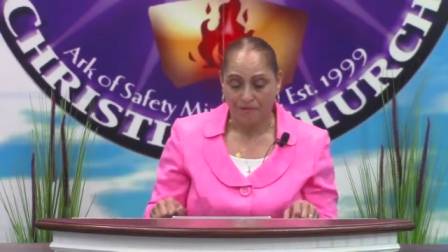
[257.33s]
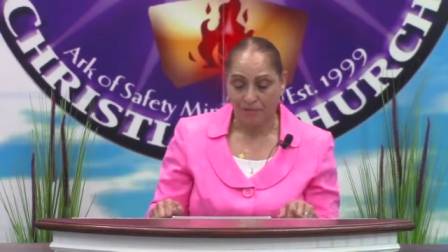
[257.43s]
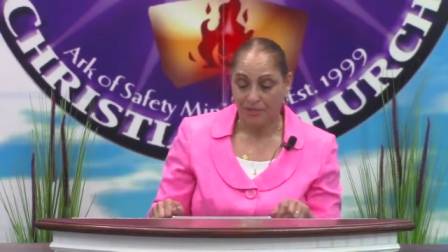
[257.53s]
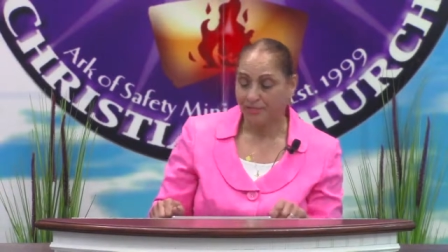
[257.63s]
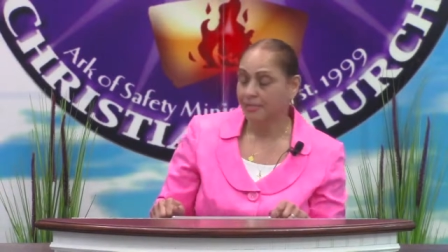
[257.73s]

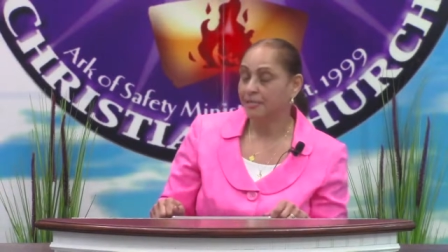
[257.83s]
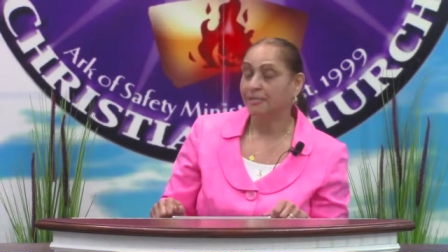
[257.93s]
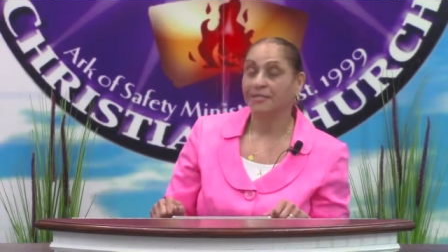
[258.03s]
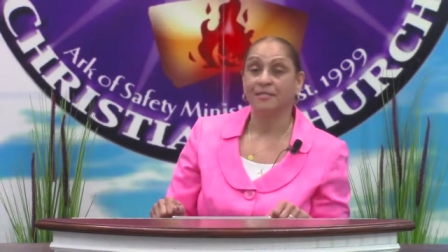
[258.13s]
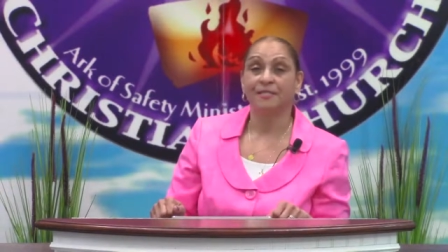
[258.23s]
for the
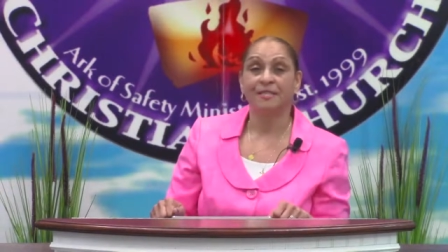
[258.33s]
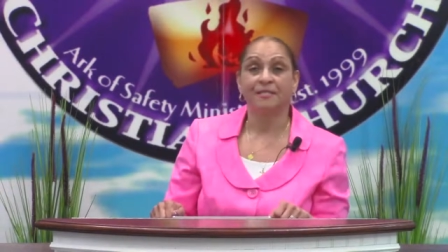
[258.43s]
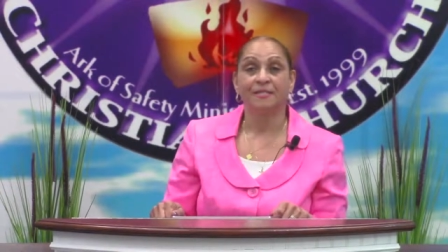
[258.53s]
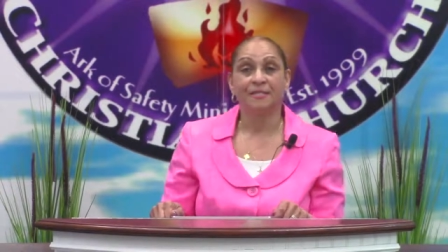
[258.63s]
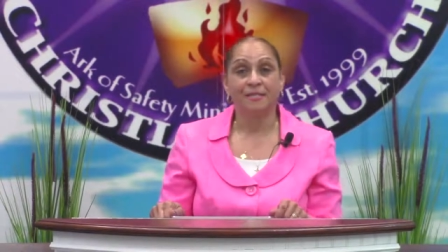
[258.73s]
seasons
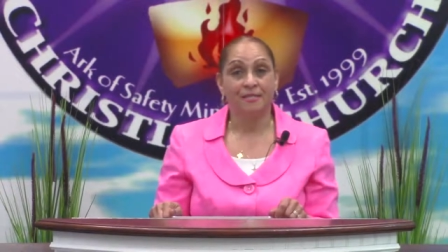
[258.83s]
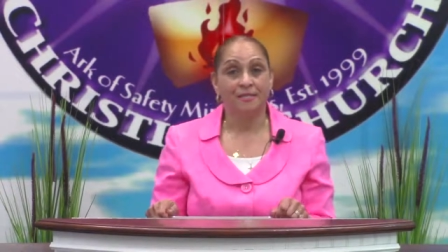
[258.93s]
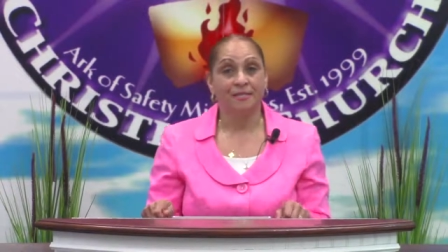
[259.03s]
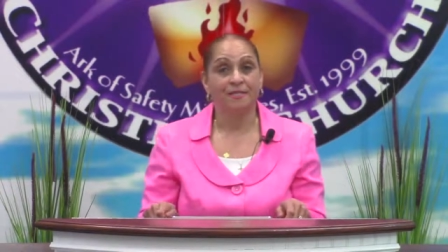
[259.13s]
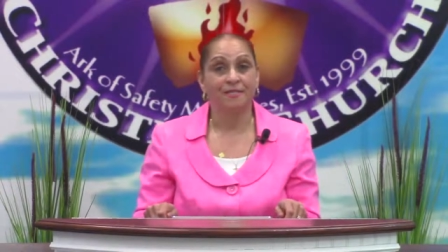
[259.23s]
and
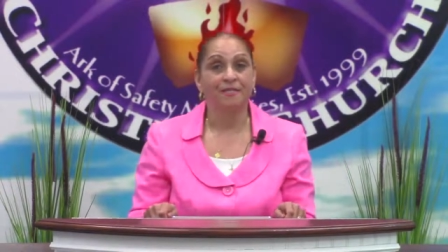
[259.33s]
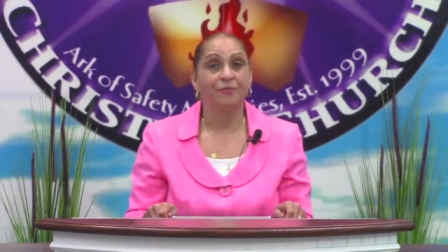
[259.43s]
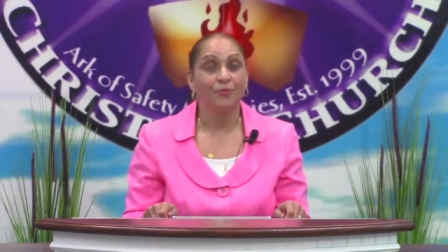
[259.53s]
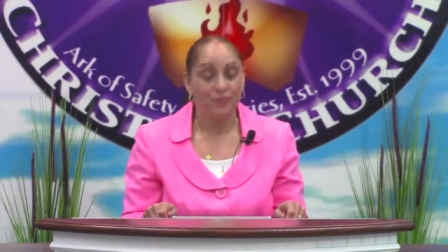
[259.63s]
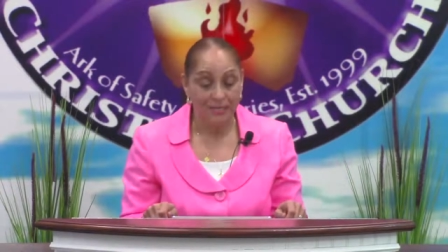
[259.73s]
season
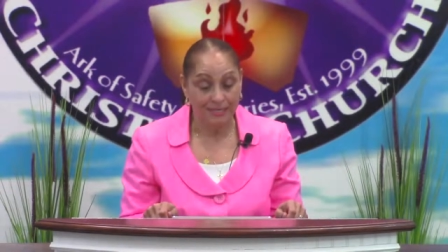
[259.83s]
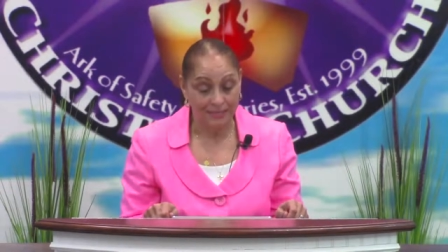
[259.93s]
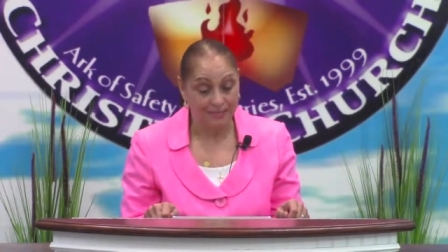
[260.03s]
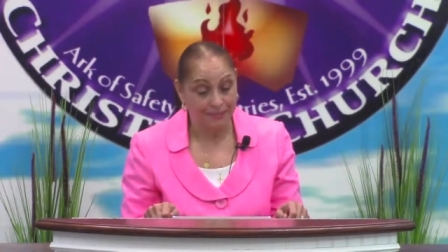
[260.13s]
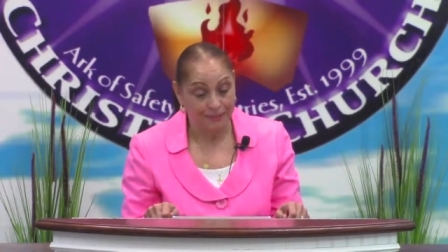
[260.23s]

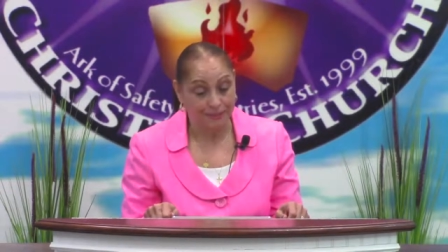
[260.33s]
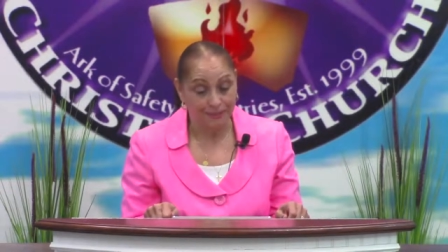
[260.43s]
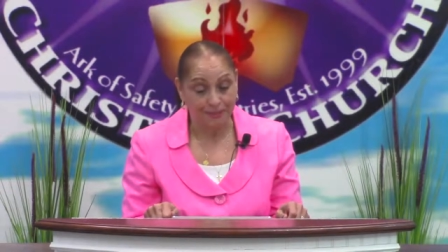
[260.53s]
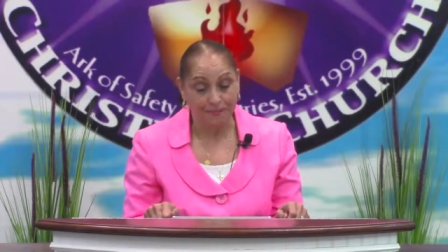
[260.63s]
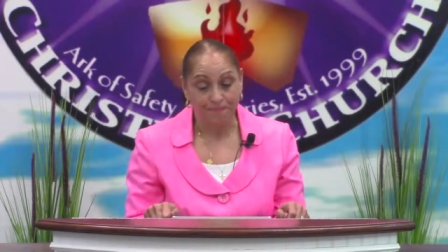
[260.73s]

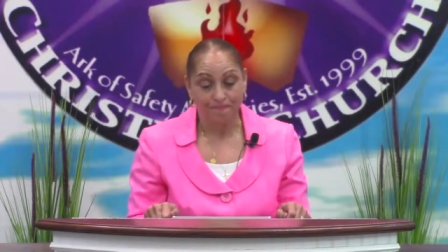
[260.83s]
reasons.